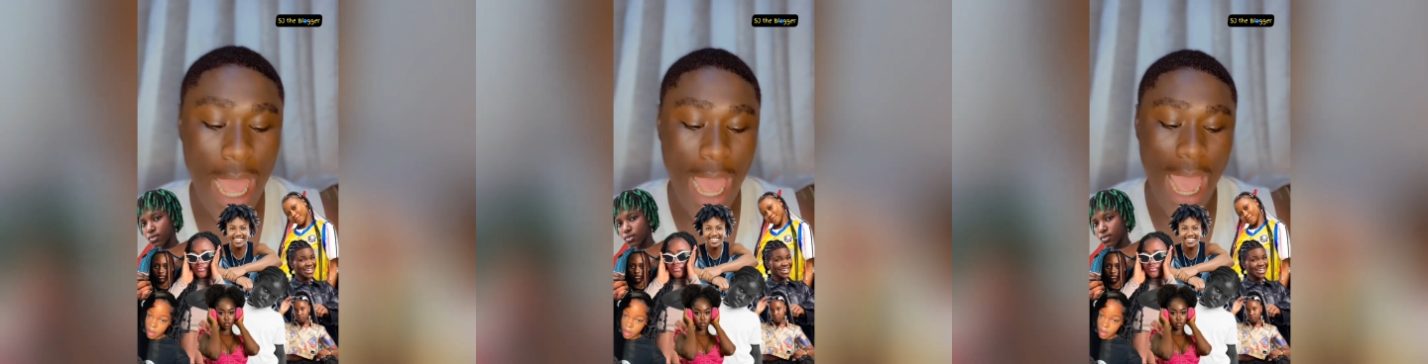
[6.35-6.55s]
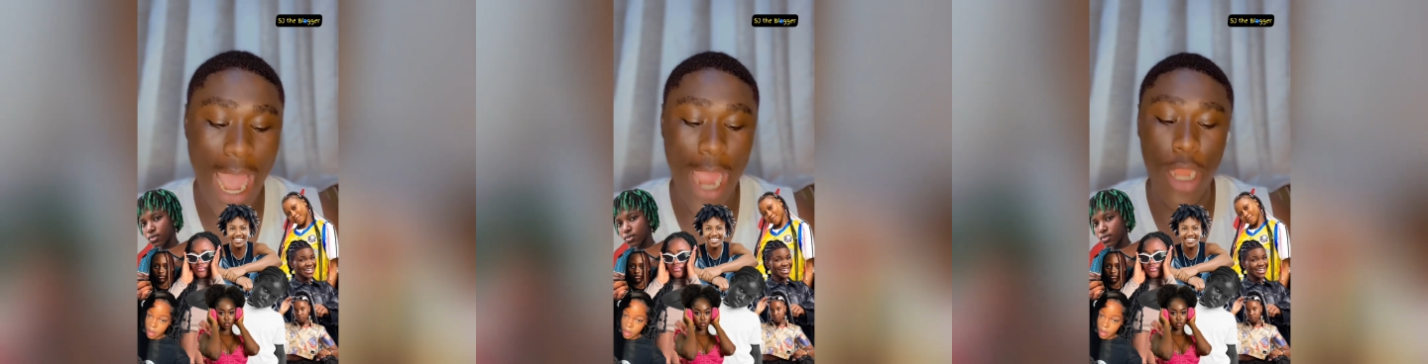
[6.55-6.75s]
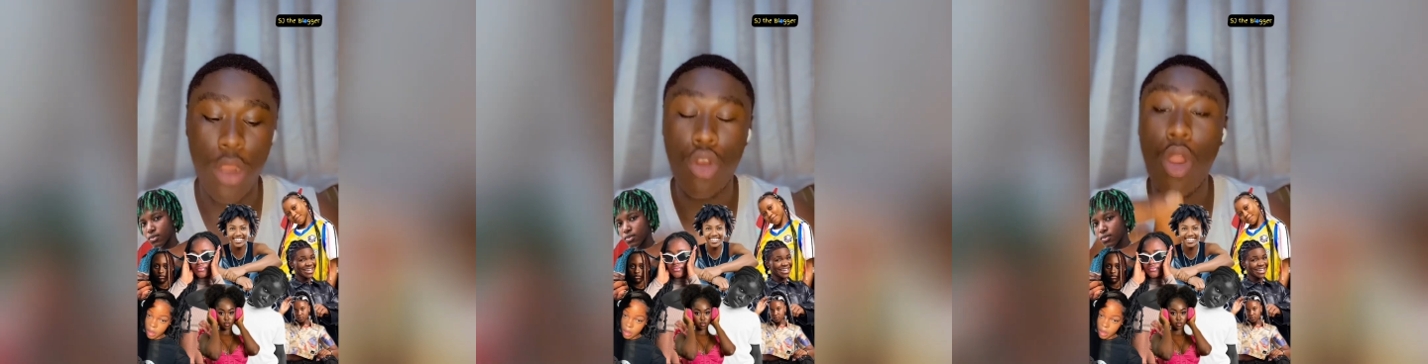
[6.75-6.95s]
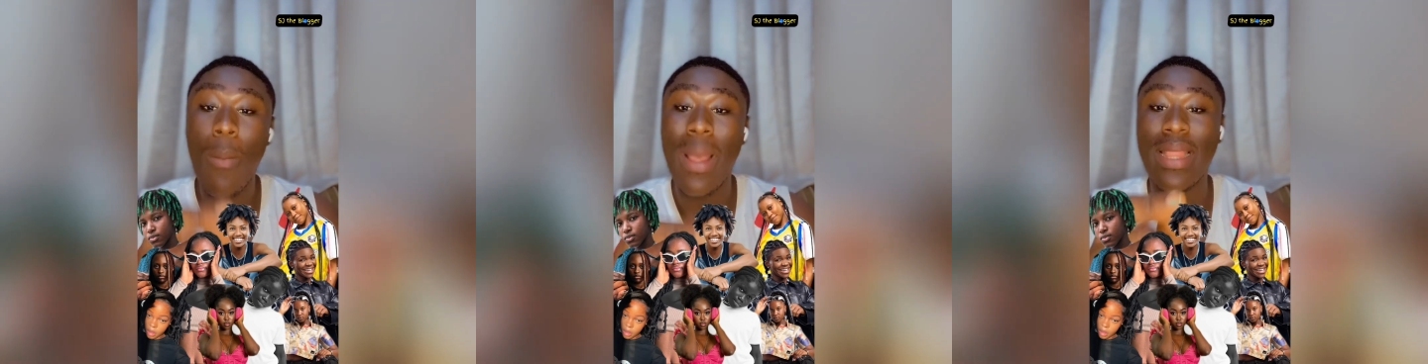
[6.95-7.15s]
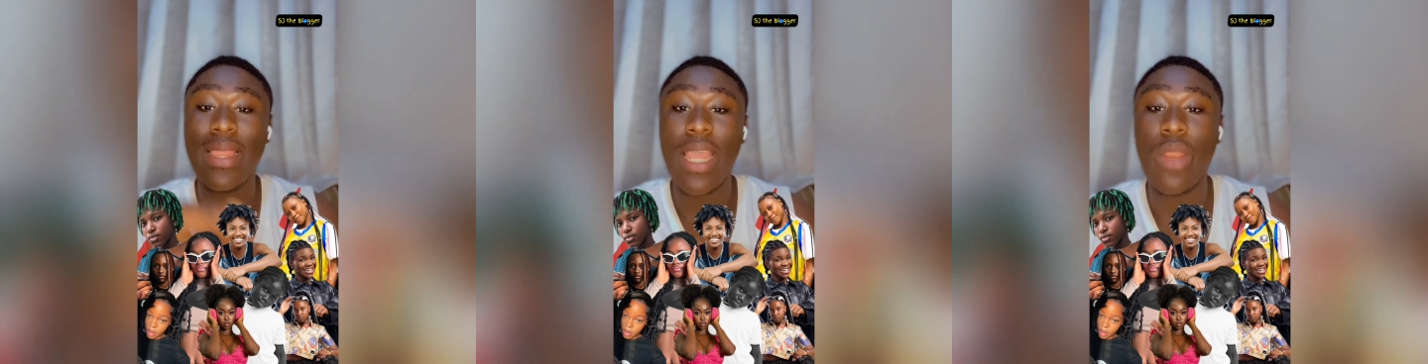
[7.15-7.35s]
And
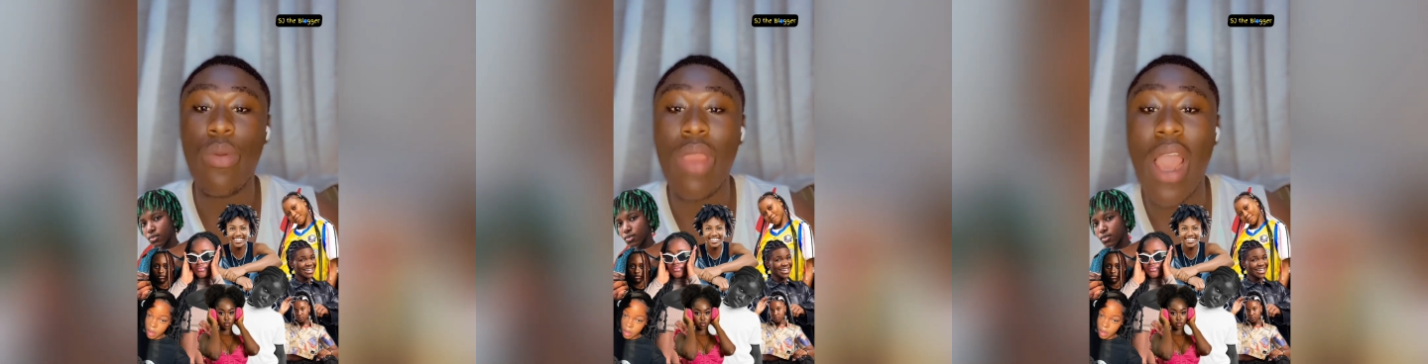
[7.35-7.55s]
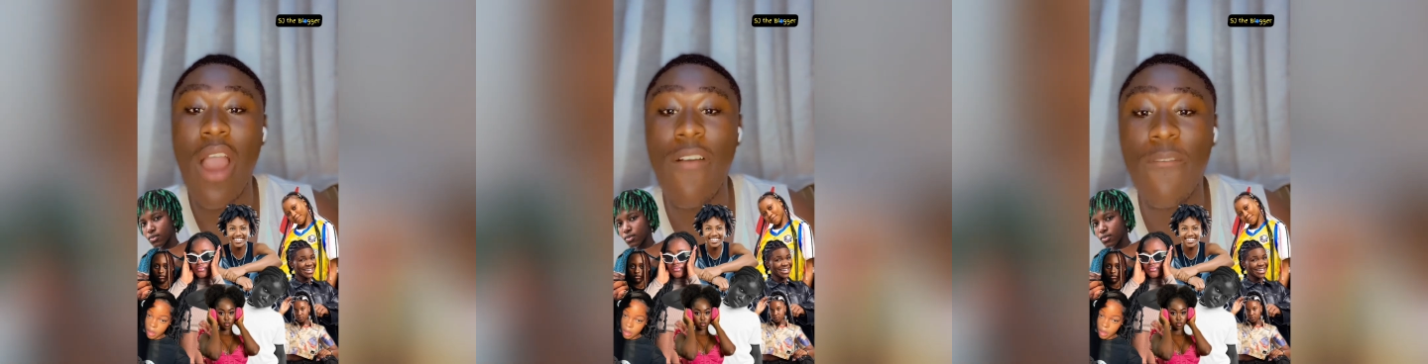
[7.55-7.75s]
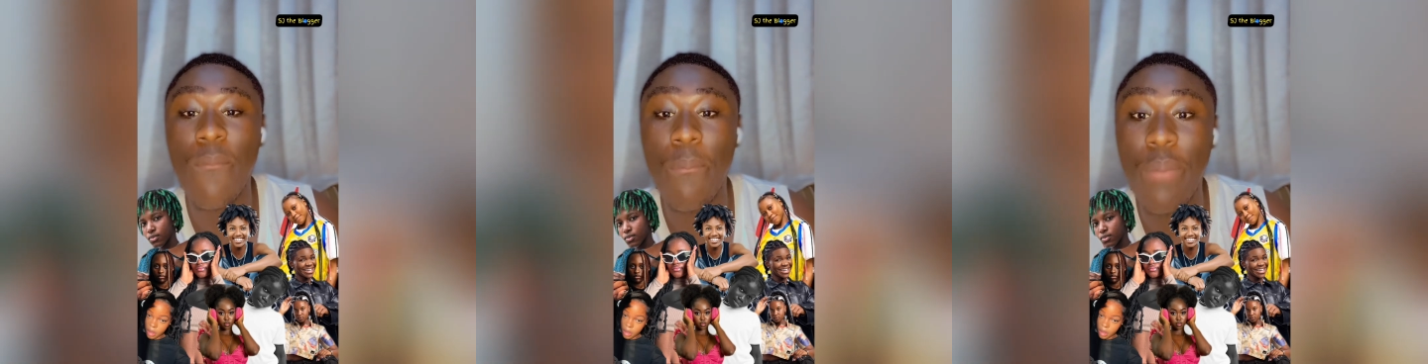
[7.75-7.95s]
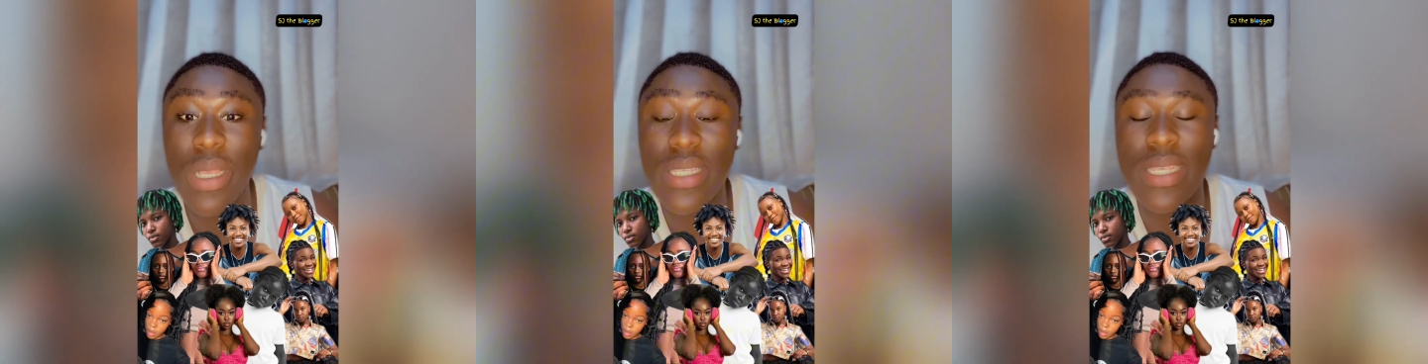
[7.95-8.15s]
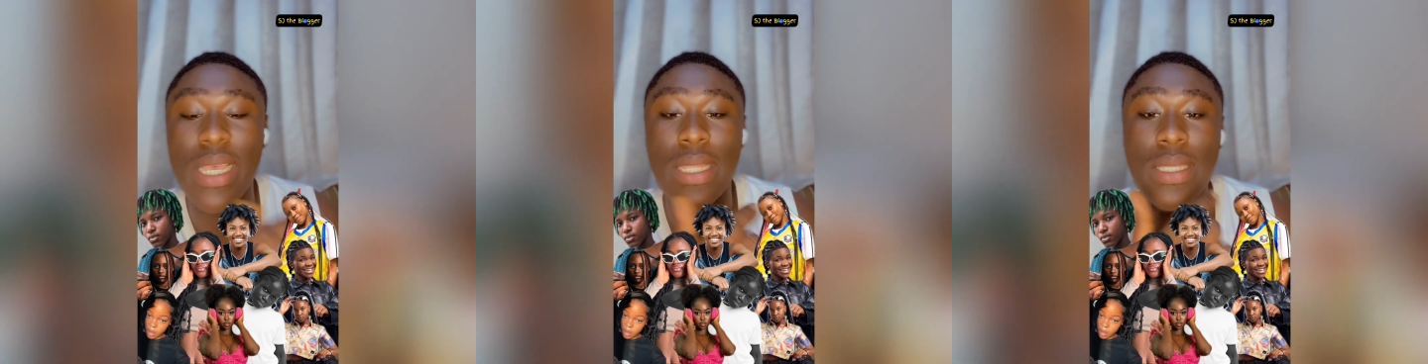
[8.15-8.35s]
number 10, we have
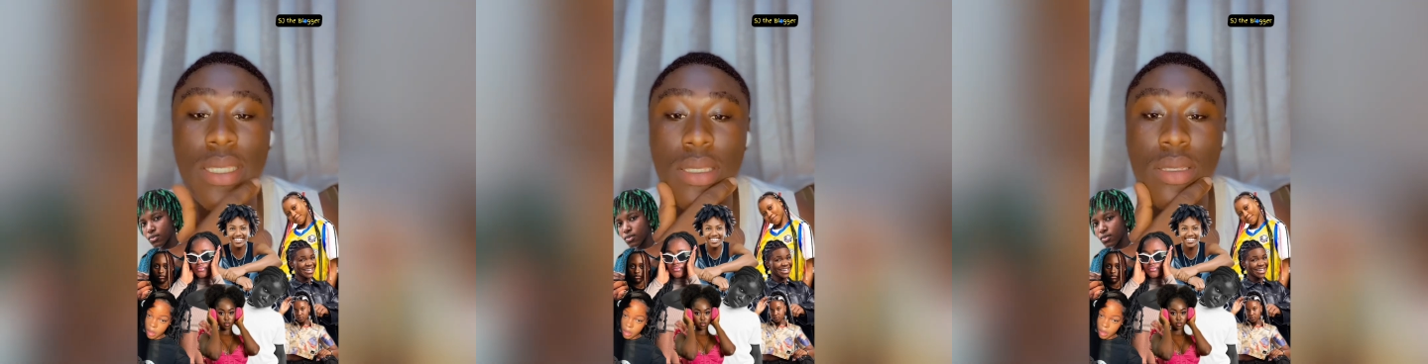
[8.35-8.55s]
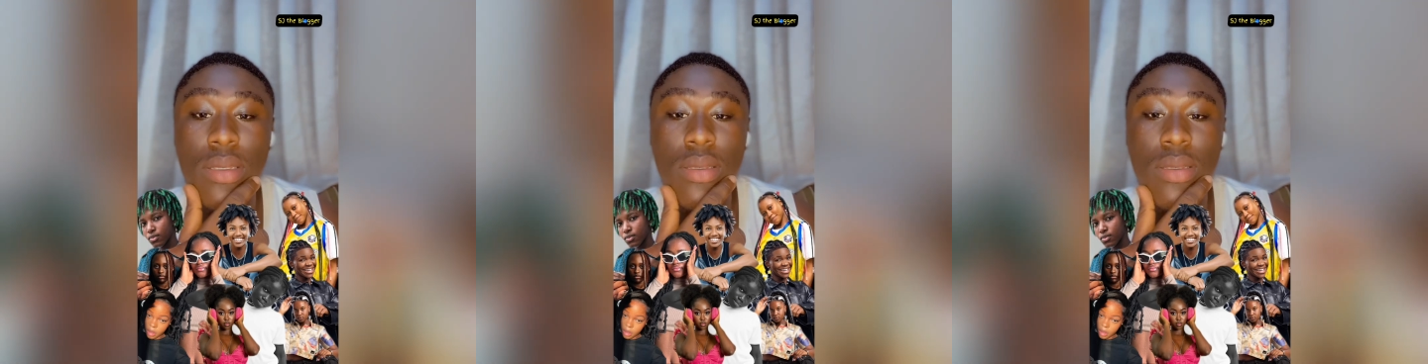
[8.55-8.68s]
Biscuit.